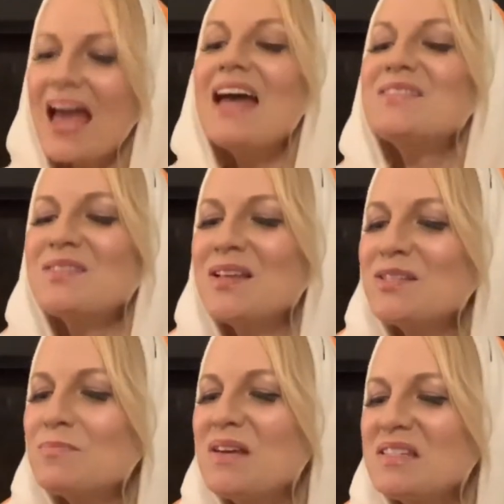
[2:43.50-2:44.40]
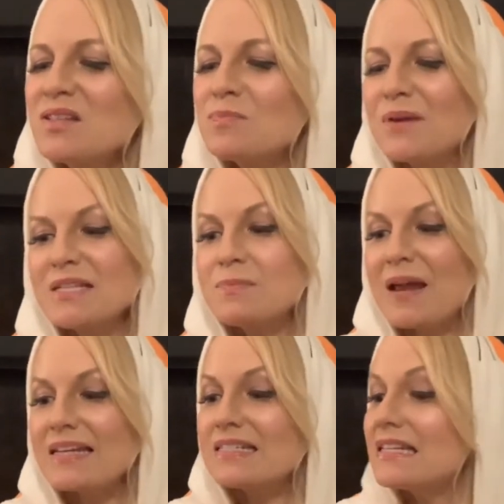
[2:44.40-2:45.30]
Since Mrs.
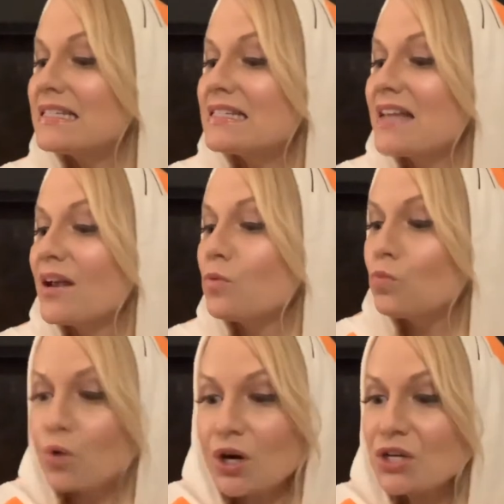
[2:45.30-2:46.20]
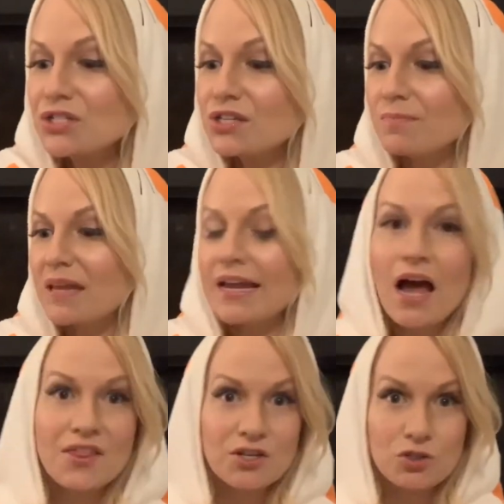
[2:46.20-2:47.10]
Brisbane didn't say a word to me
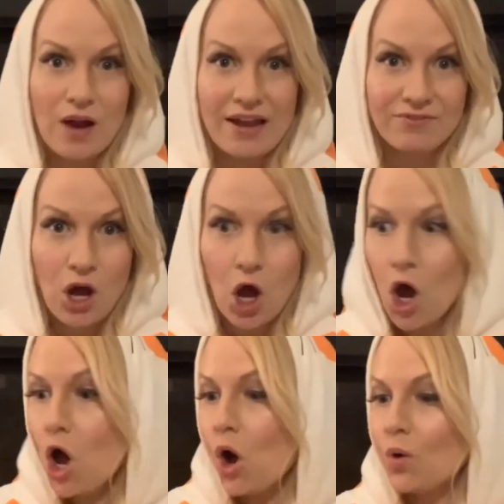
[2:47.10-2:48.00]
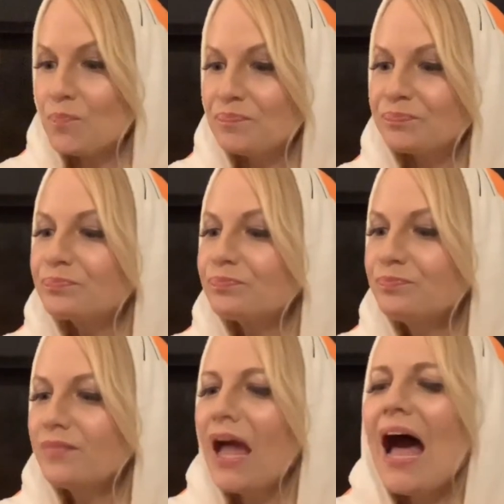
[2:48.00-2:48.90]
on the drive home,
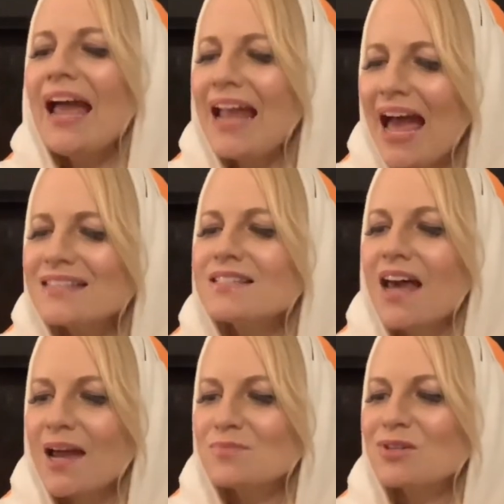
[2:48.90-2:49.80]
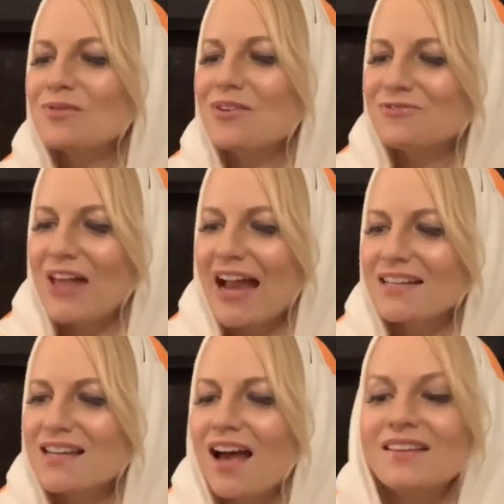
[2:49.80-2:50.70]
I had time to
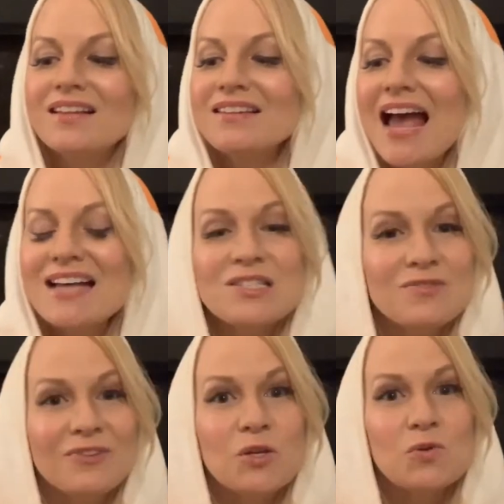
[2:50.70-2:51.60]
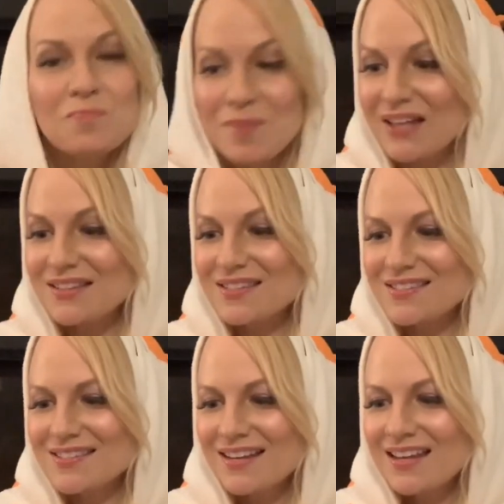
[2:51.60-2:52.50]
reflect on the last few
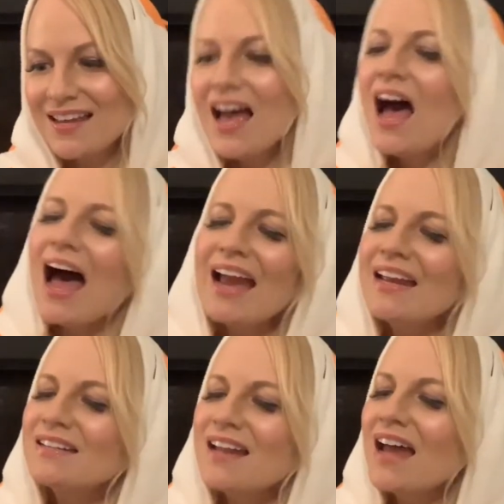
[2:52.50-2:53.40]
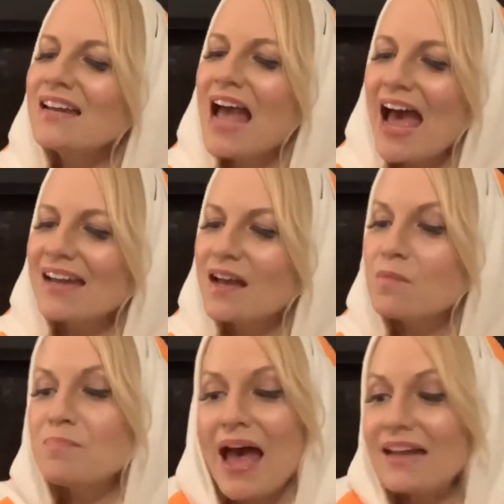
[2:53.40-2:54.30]
months. I had not had a
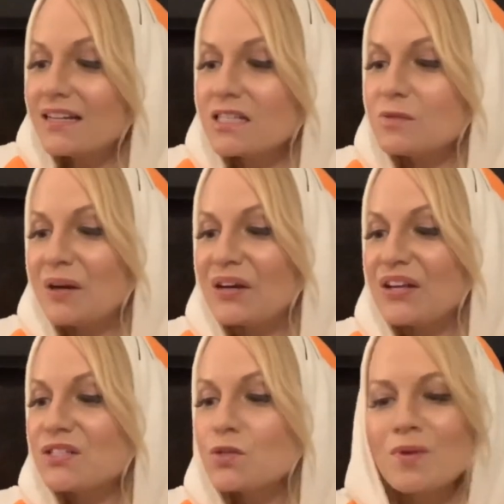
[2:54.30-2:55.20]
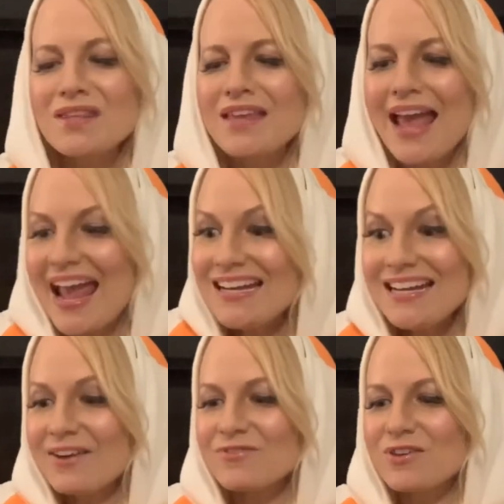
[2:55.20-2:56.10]
bad experience with
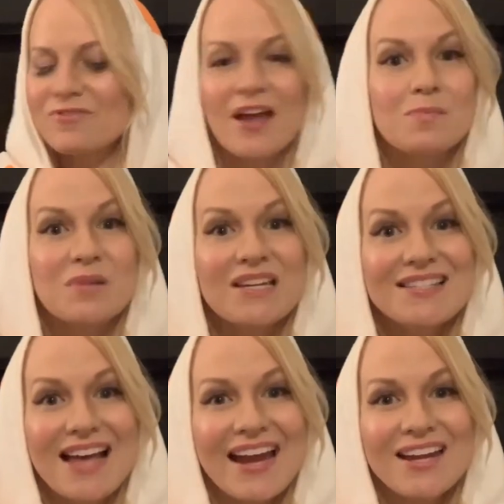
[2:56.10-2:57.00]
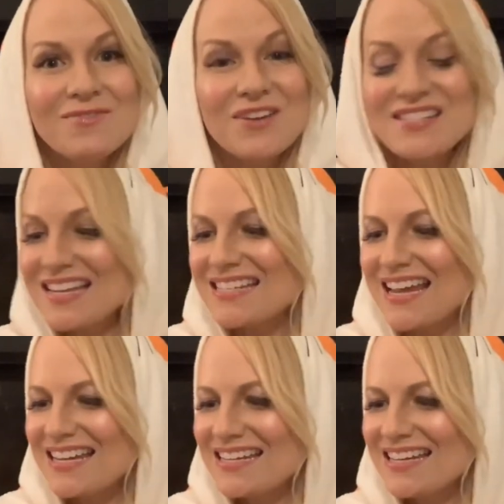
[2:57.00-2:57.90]
any of the families I had visited.